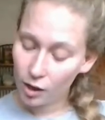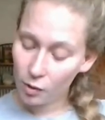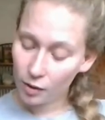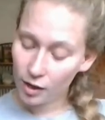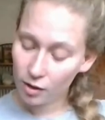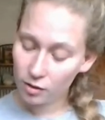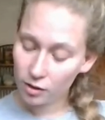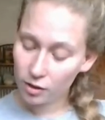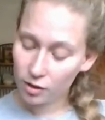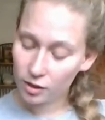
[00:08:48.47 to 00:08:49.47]
"You are here
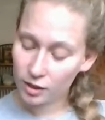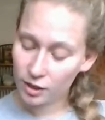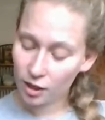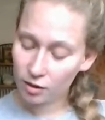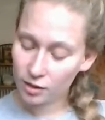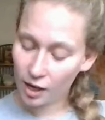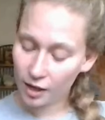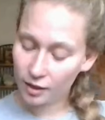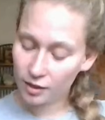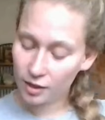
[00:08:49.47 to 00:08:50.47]
to learn the subtle
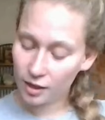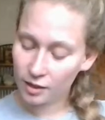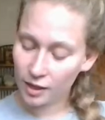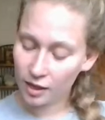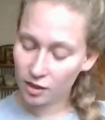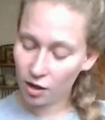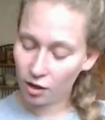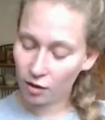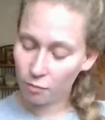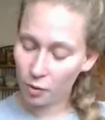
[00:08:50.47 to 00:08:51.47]
science and exact
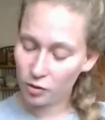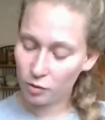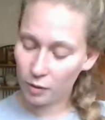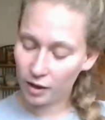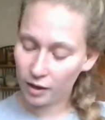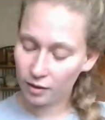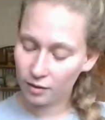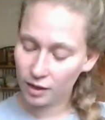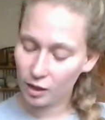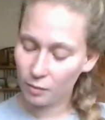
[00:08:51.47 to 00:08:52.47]
art of potion
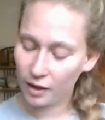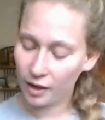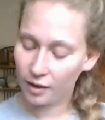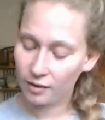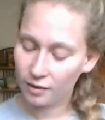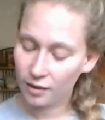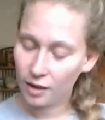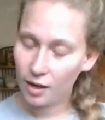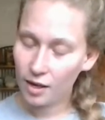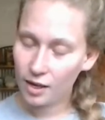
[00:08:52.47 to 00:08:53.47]
making," he began.
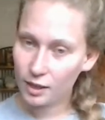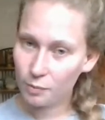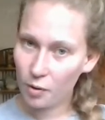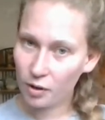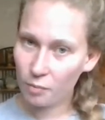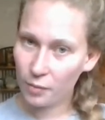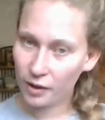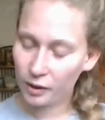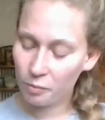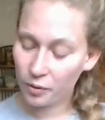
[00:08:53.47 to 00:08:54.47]
He spoke in
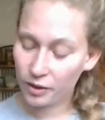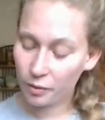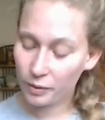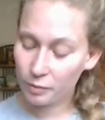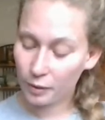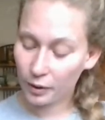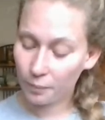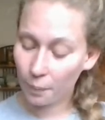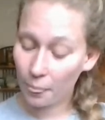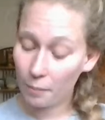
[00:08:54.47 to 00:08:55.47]
barely more than a
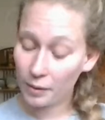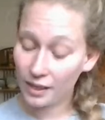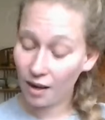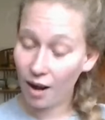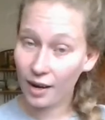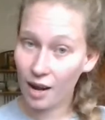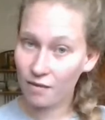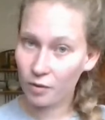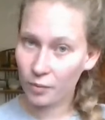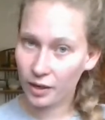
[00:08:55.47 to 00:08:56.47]
whisper, but they caught
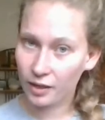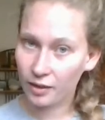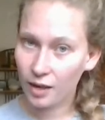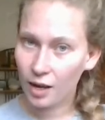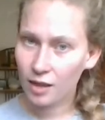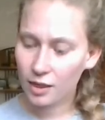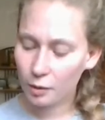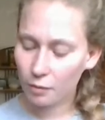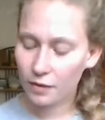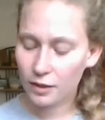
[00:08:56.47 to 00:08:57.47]
every word.
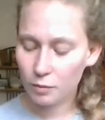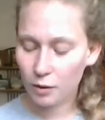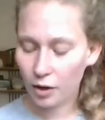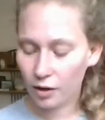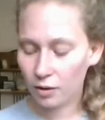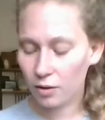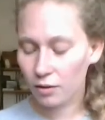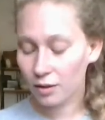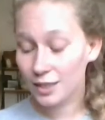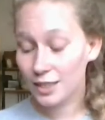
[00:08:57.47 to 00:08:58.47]
Like Professor
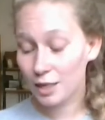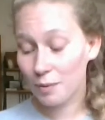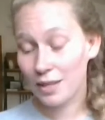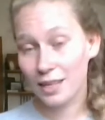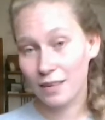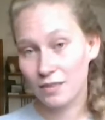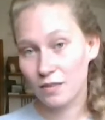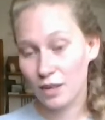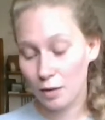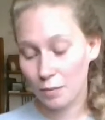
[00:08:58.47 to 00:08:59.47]
McGonagall, Snape had the gift
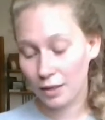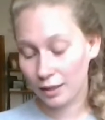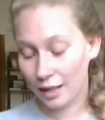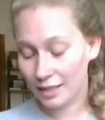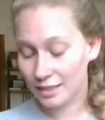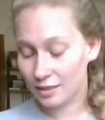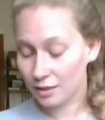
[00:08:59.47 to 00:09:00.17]
of keeping a class